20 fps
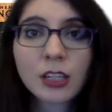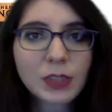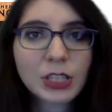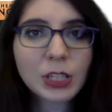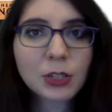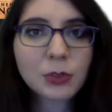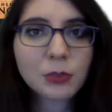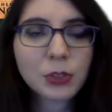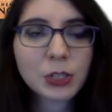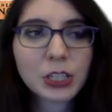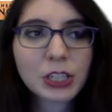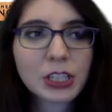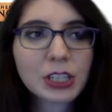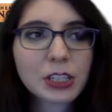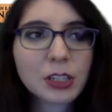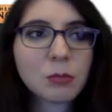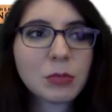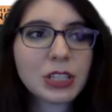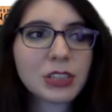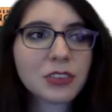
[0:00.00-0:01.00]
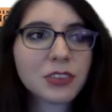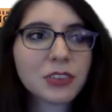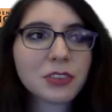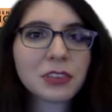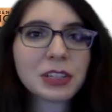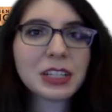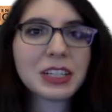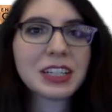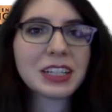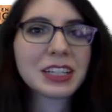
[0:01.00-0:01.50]
You know, if you're going to commit to
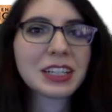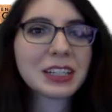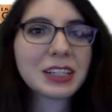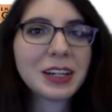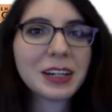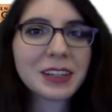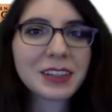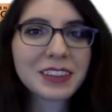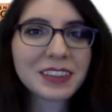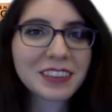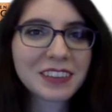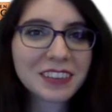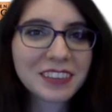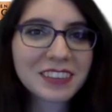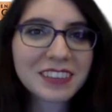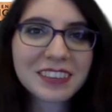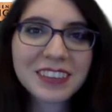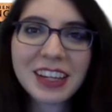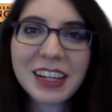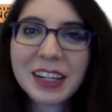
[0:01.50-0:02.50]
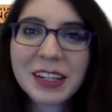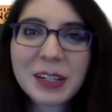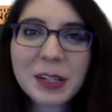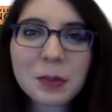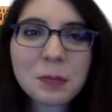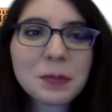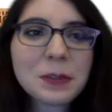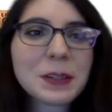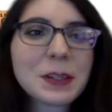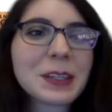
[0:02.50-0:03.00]
reading an author's
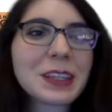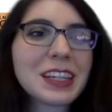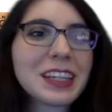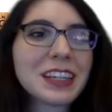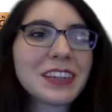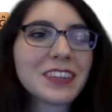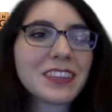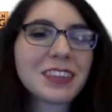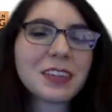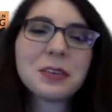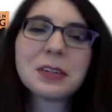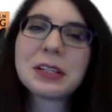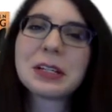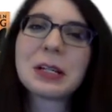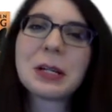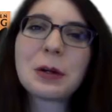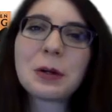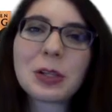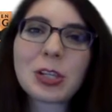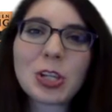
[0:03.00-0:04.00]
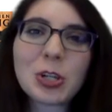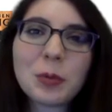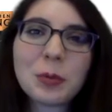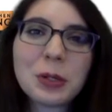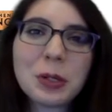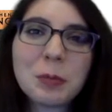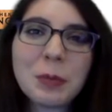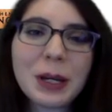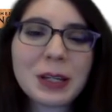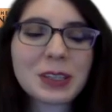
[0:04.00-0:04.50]
entire book list, you want to know a little
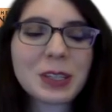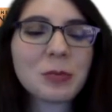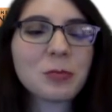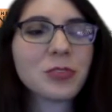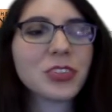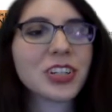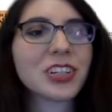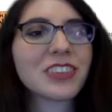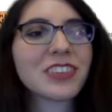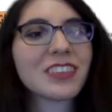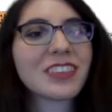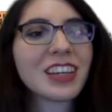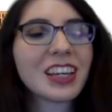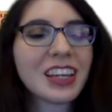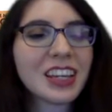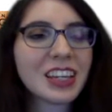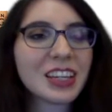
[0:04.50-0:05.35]
bit about them first.